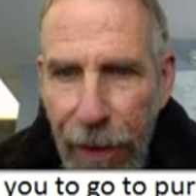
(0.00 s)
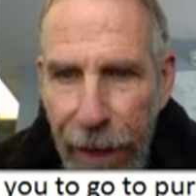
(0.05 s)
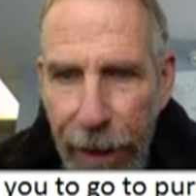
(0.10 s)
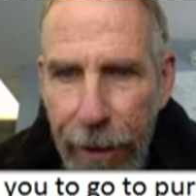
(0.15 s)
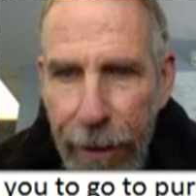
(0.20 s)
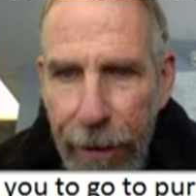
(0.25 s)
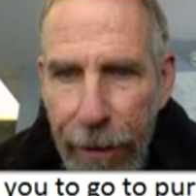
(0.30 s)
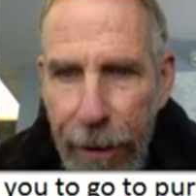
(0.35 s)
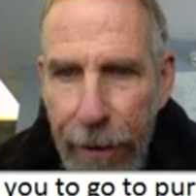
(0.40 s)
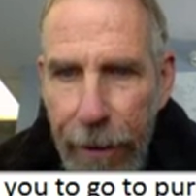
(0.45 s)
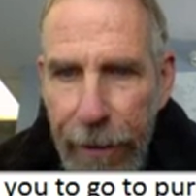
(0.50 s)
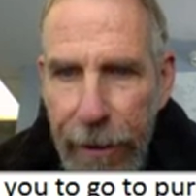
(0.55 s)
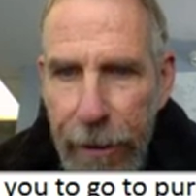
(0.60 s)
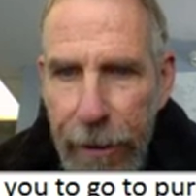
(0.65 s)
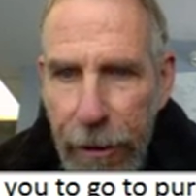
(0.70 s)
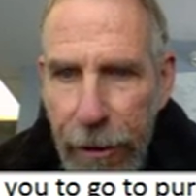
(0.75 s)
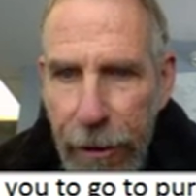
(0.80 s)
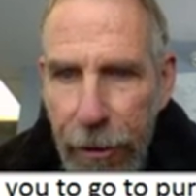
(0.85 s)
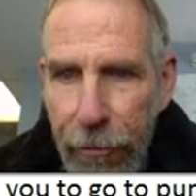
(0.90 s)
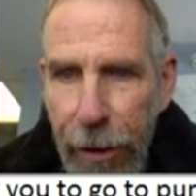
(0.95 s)
there in the
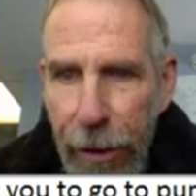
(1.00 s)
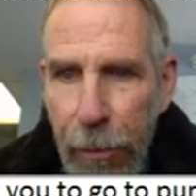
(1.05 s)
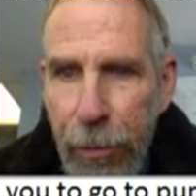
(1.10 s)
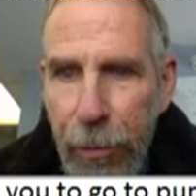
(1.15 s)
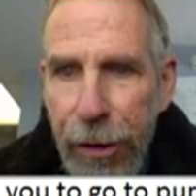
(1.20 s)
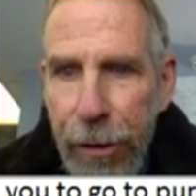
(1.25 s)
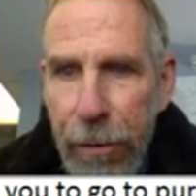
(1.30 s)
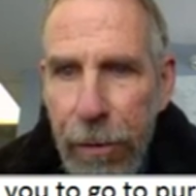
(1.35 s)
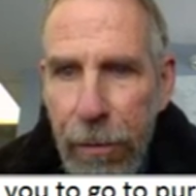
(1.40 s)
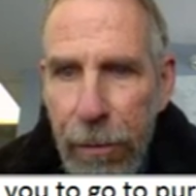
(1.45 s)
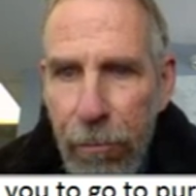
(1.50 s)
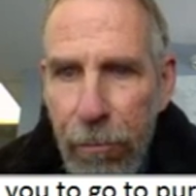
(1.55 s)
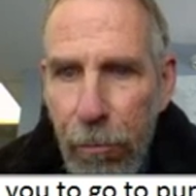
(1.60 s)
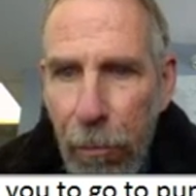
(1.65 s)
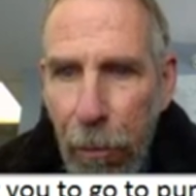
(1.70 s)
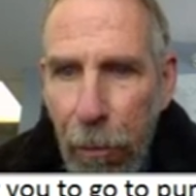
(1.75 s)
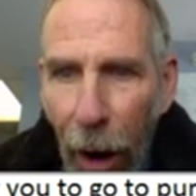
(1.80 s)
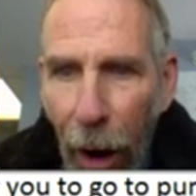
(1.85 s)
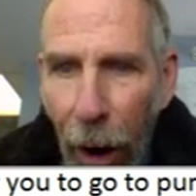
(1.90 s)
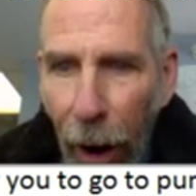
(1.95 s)
description
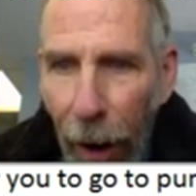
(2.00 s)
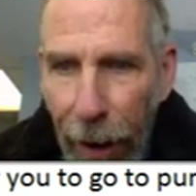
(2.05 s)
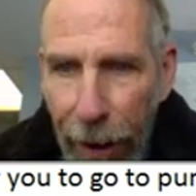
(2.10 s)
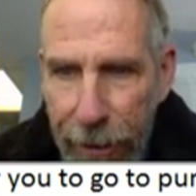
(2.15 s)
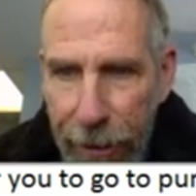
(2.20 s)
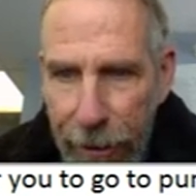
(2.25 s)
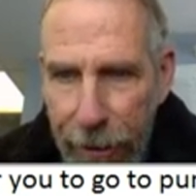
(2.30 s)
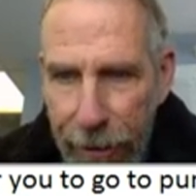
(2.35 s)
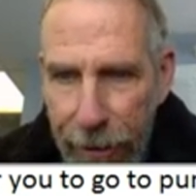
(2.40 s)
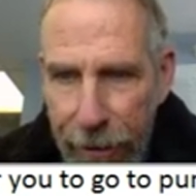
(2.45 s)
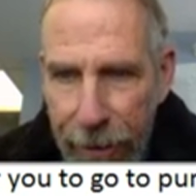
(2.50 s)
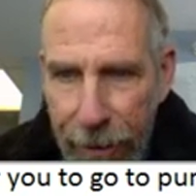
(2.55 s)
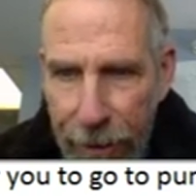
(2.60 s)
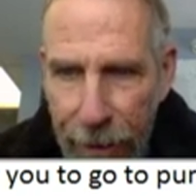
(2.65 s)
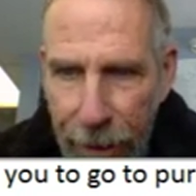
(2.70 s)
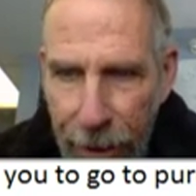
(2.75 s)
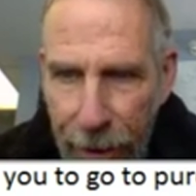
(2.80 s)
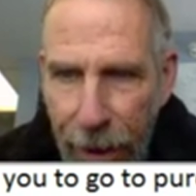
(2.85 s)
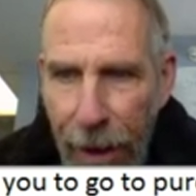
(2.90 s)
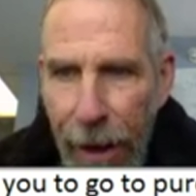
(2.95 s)
box,
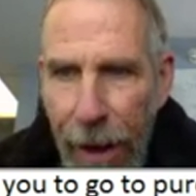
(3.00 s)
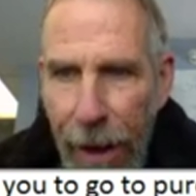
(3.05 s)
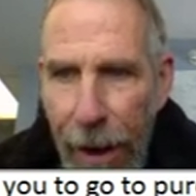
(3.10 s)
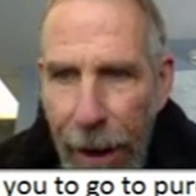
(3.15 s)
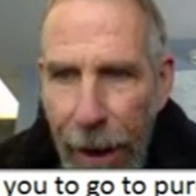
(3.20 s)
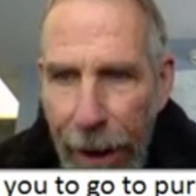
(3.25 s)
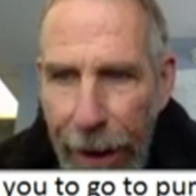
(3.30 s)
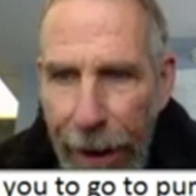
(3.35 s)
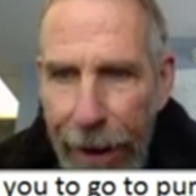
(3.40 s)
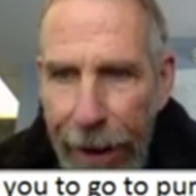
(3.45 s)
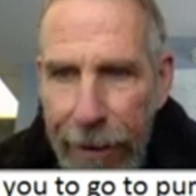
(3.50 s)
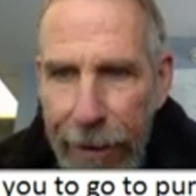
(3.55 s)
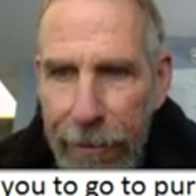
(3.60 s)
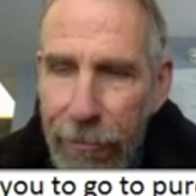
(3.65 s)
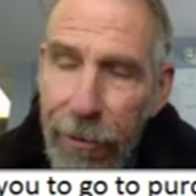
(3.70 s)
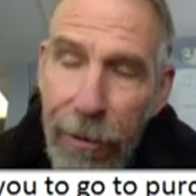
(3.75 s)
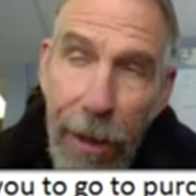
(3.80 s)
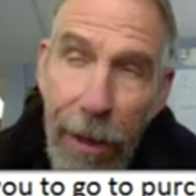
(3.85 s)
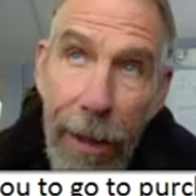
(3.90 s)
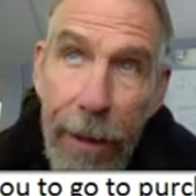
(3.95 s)
and
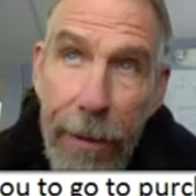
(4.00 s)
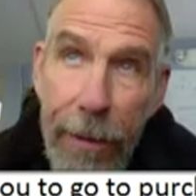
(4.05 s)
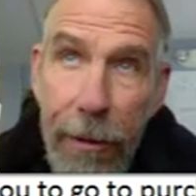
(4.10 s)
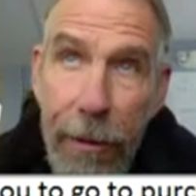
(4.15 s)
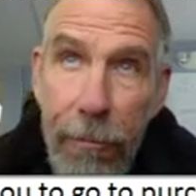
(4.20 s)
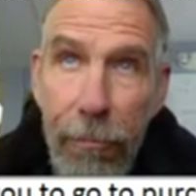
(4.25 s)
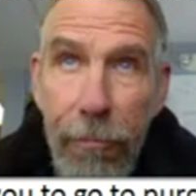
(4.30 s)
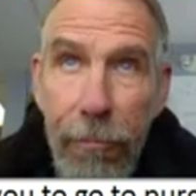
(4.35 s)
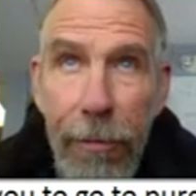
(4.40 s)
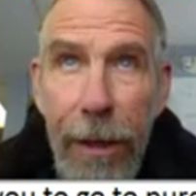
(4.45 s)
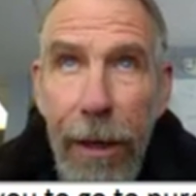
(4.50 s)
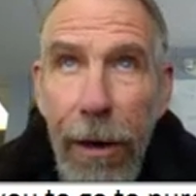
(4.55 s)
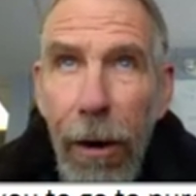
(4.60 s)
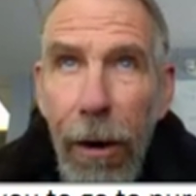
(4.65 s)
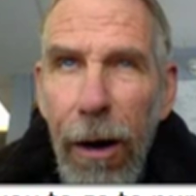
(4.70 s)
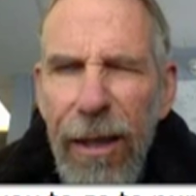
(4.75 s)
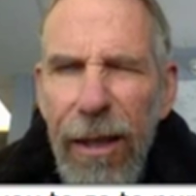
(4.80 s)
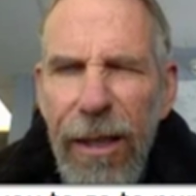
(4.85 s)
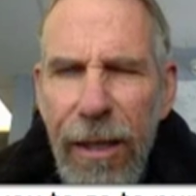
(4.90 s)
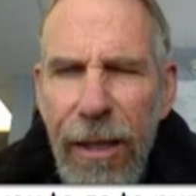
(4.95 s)
that's
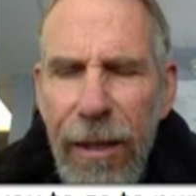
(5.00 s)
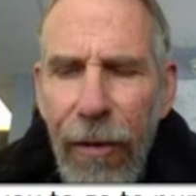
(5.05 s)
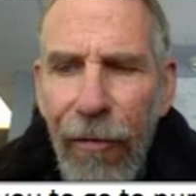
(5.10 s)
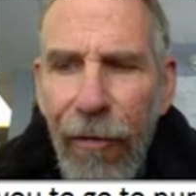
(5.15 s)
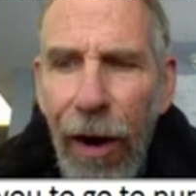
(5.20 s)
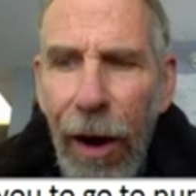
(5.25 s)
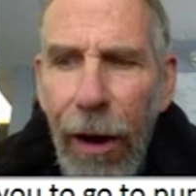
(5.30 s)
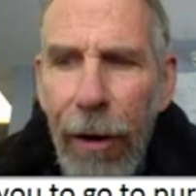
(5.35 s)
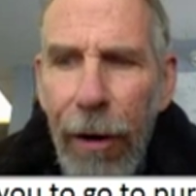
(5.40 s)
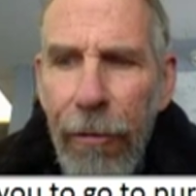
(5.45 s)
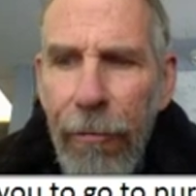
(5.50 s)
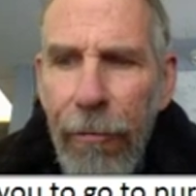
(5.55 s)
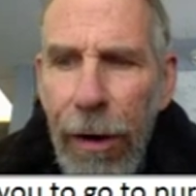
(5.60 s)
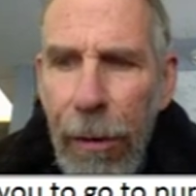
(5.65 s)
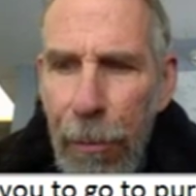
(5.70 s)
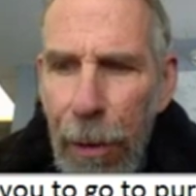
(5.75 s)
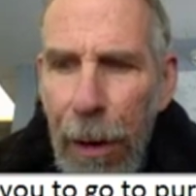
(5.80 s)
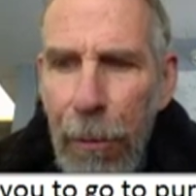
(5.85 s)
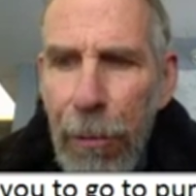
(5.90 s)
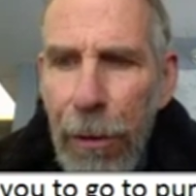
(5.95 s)
regardless if I
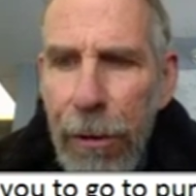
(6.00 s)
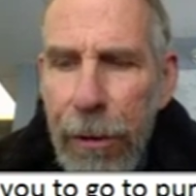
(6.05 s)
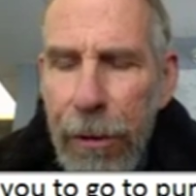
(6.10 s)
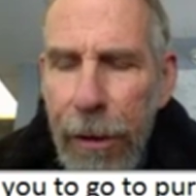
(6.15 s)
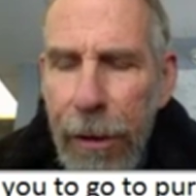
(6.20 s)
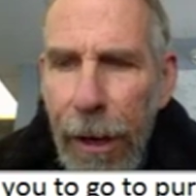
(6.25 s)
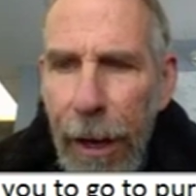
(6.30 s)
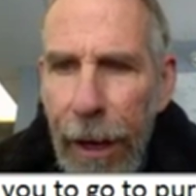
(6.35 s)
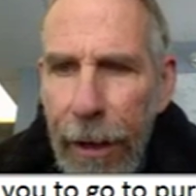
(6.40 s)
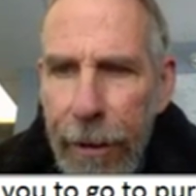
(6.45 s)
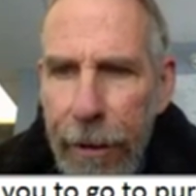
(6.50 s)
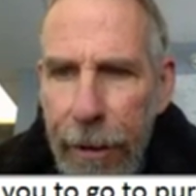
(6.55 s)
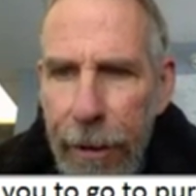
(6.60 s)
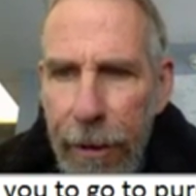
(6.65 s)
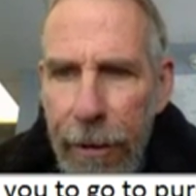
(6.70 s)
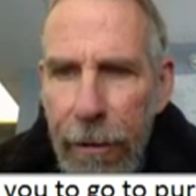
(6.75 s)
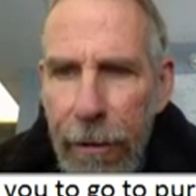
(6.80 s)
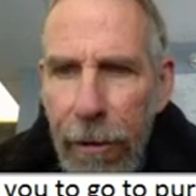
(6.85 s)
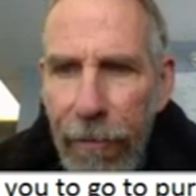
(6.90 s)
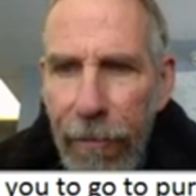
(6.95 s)
remember to add it
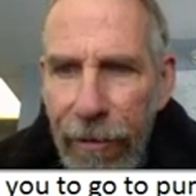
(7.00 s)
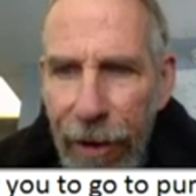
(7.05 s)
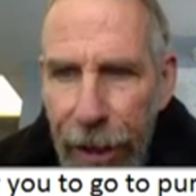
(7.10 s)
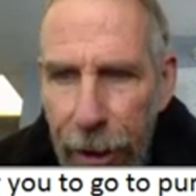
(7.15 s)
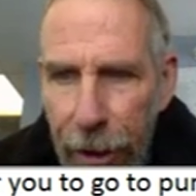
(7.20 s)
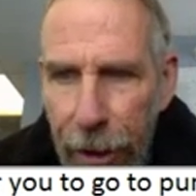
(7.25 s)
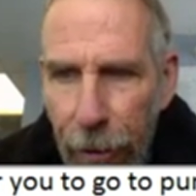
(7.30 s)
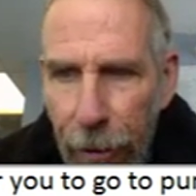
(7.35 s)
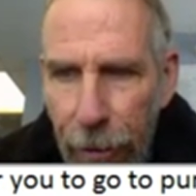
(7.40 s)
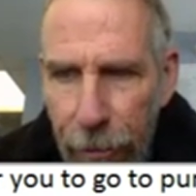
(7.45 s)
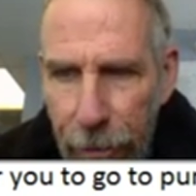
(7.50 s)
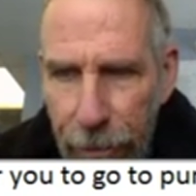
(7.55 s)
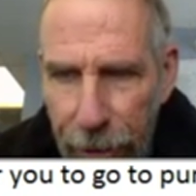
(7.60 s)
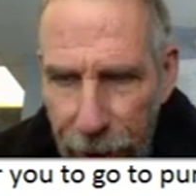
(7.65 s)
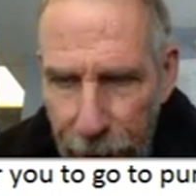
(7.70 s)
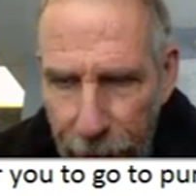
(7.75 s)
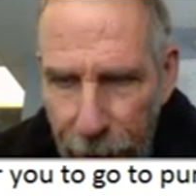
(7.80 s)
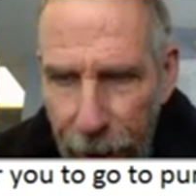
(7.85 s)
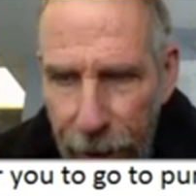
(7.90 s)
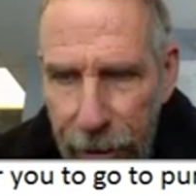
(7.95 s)
into the video,
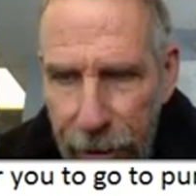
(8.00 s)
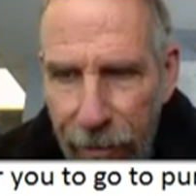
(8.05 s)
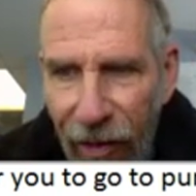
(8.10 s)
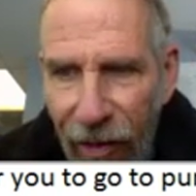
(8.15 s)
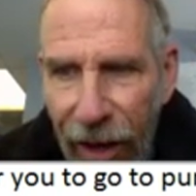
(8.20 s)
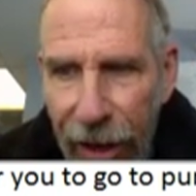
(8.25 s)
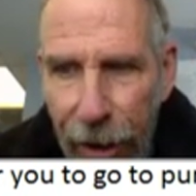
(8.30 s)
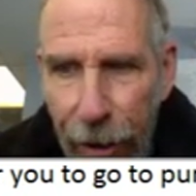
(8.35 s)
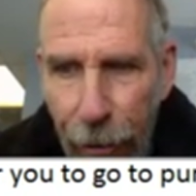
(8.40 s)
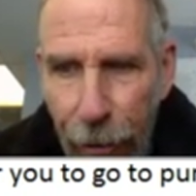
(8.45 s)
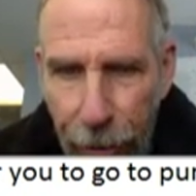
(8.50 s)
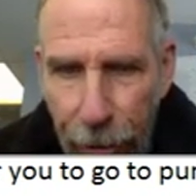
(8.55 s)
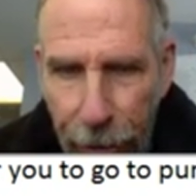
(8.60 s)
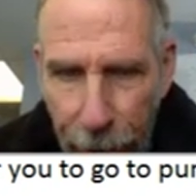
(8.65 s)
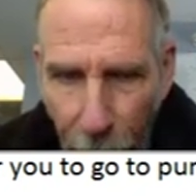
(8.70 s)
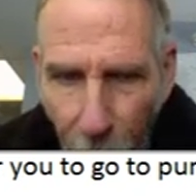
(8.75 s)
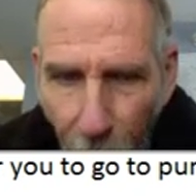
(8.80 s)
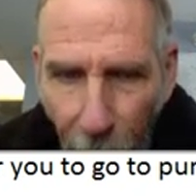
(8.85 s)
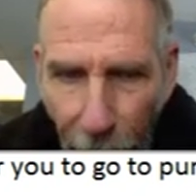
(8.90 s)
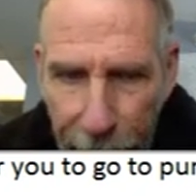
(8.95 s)
the next video, or
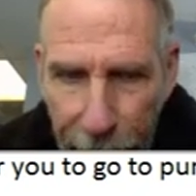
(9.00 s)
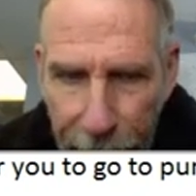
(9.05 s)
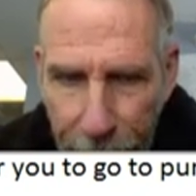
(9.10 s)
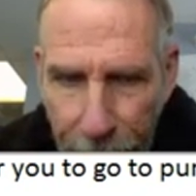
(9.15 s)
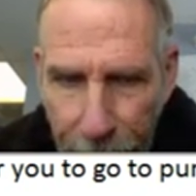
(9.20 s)
not.